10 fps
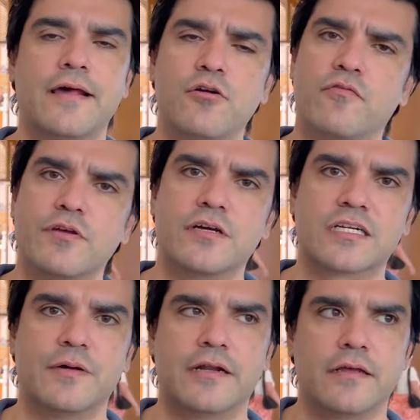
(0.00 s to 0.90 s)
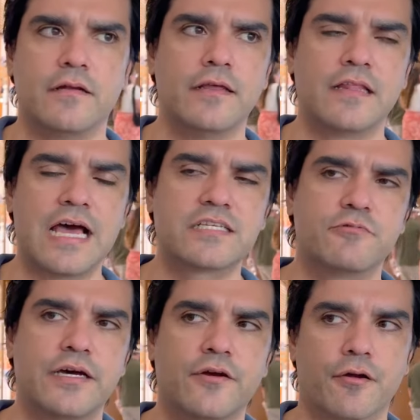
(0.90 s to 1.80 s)
I don't know if we talked about it in the last
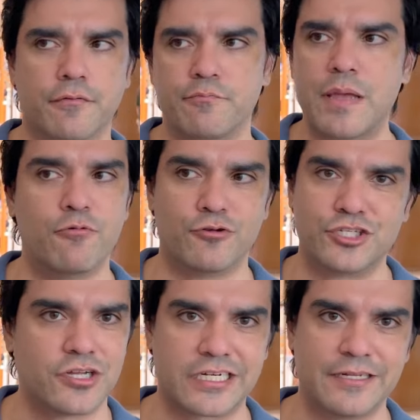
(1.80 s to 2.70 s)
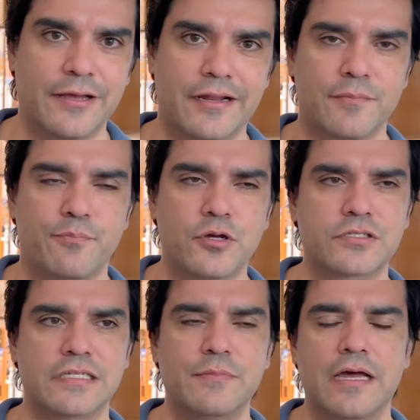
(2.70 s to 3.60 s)
one or maybe we were just talking about it
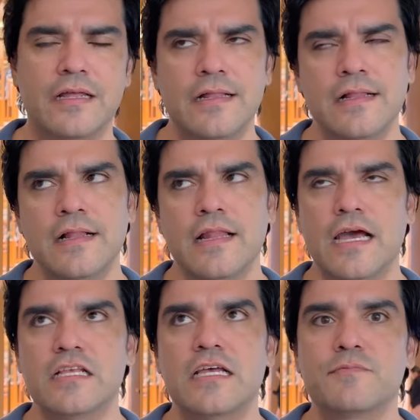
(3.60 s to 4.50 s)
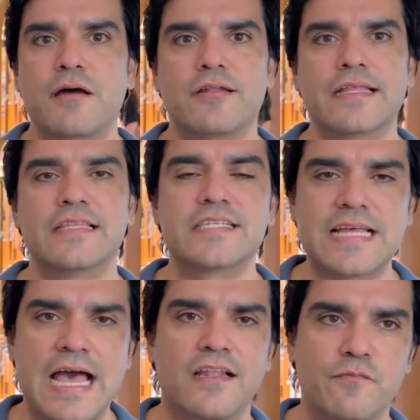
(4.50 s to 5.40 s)
personally, but as about like the
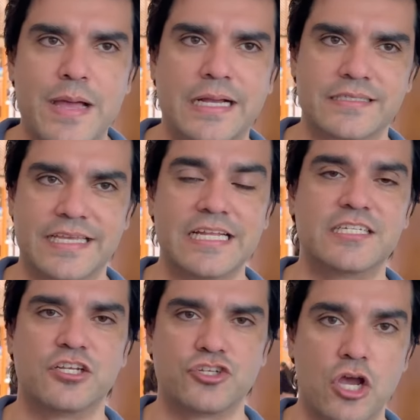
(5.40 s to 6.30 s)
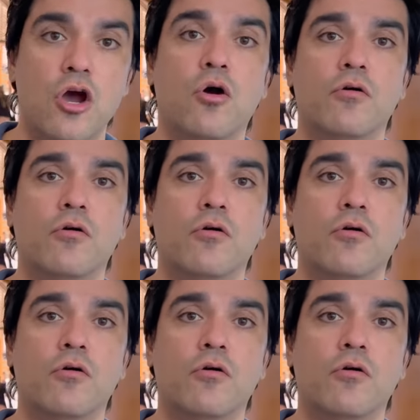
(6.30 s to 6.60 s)
style of bags they get to show,